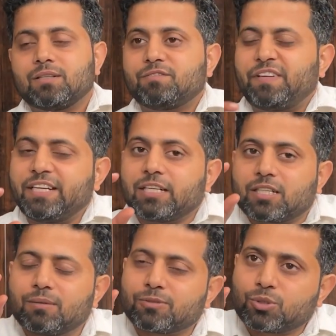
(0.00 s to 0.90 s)
when it
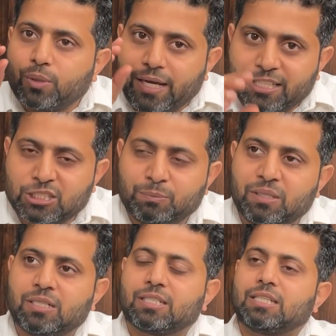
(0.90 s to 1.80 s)
comes to
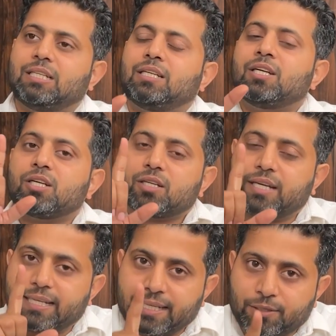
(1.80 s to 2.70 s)
eligibility,
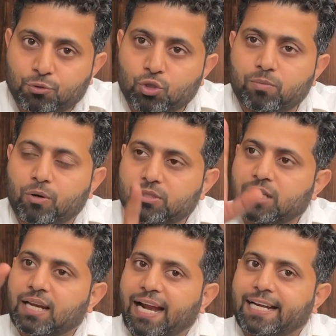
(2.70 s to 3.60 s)
getting to know about the
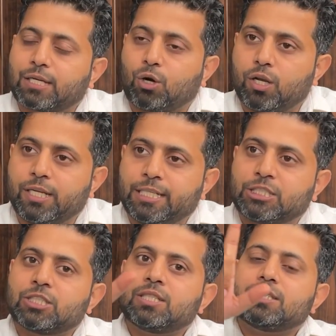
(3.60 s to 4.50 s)
right
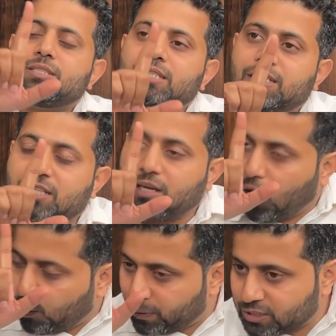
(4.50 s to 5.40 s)
college, the
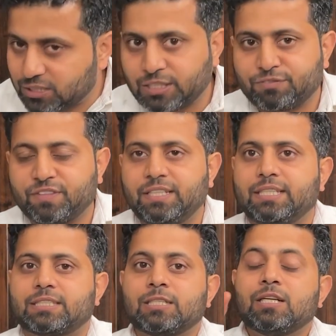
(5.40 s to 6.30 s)
how much is the
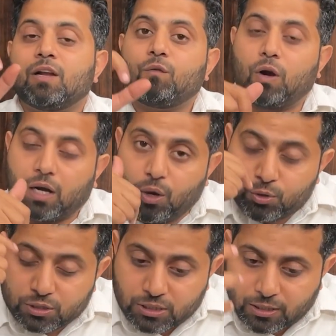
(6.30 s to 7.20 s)
fees, what how
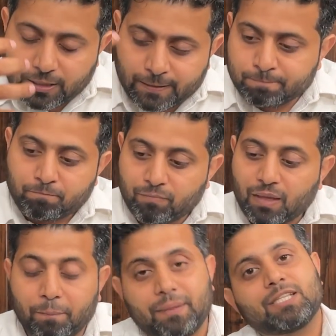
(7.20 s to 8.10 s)
is the
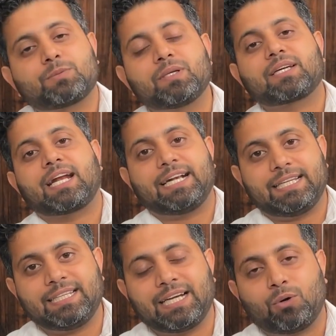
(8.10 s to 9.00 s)
placement
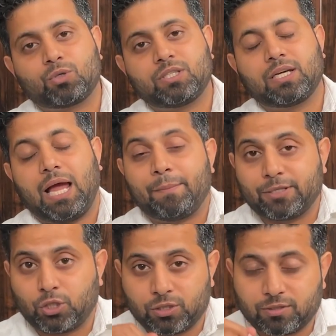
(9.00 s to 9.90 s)
criteria out there, am I
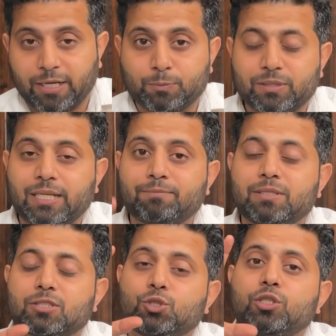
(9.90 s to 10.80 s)
joining the right place? That
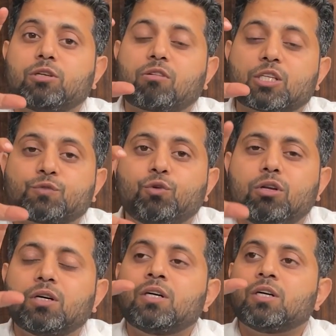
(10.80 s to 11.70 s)
means you need trustworthy